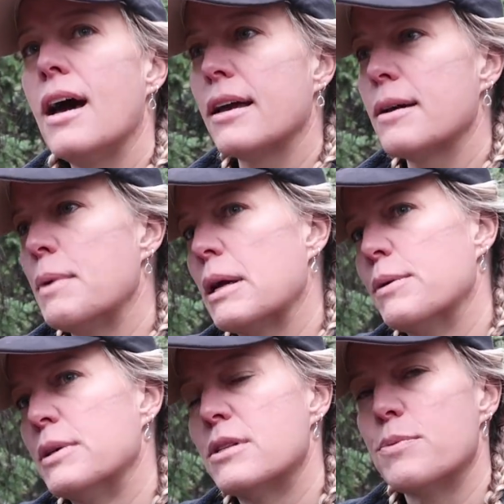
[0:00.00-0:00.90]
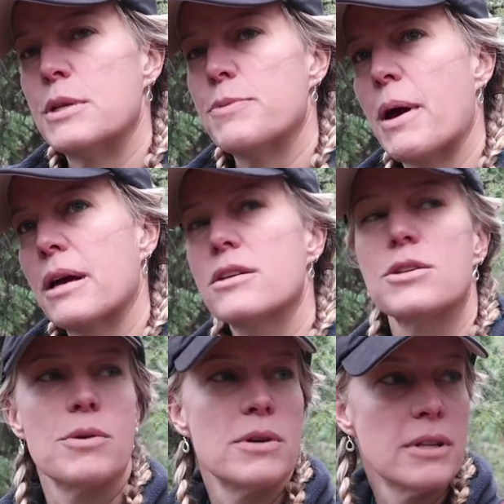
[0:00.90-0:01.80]
I can make one switchback
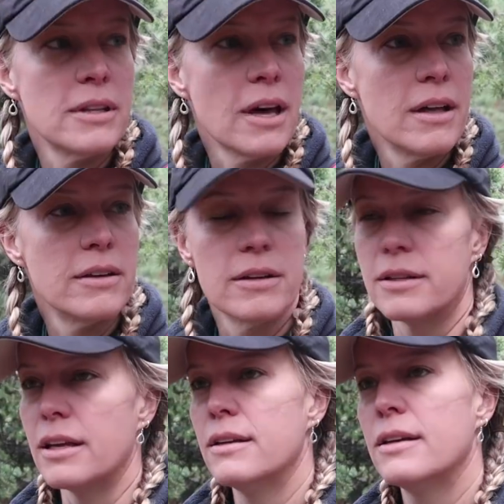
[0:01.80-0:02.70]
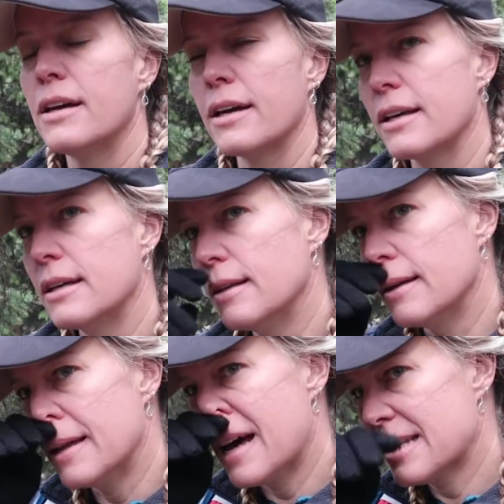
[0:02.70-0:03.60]
shorter than the other and then I can get a
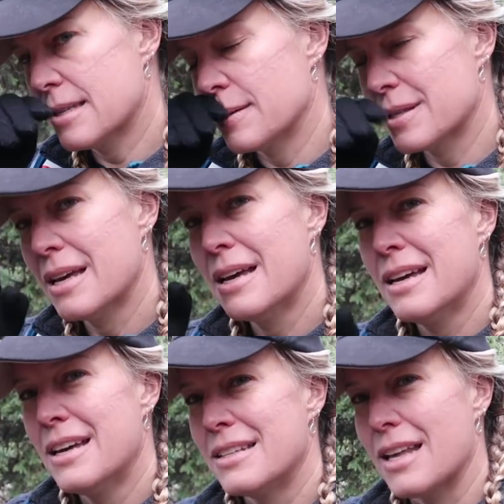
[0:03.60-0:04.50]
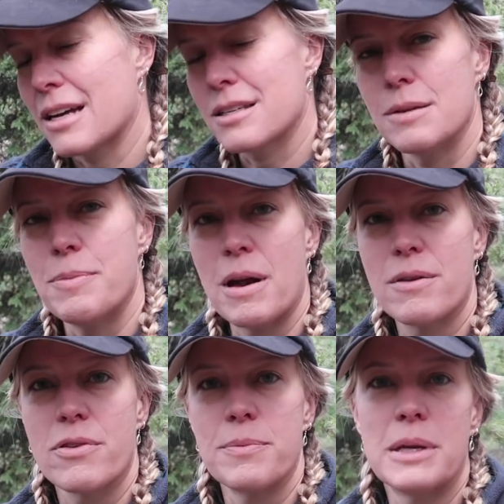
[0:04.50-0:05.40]
little lost. So it's, it's actually better
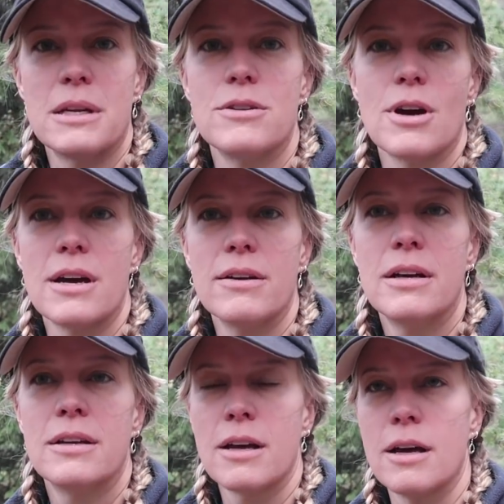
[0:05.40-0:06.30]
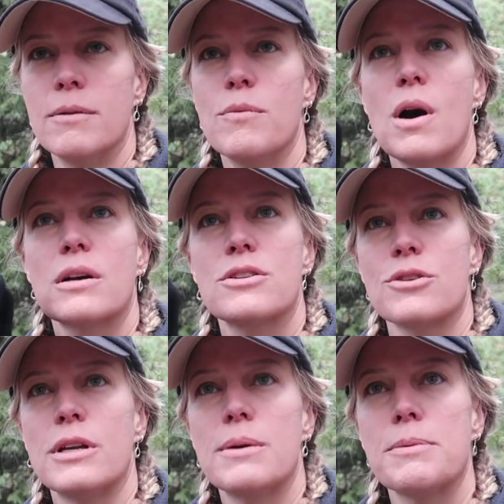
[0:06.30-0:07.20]
for me to drive, um, walk
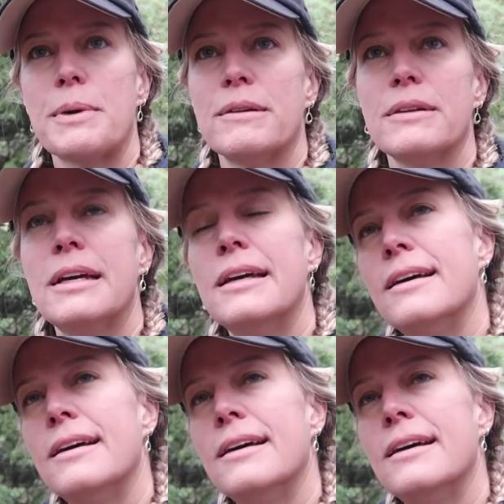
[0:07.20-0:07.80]
straight up the mountain.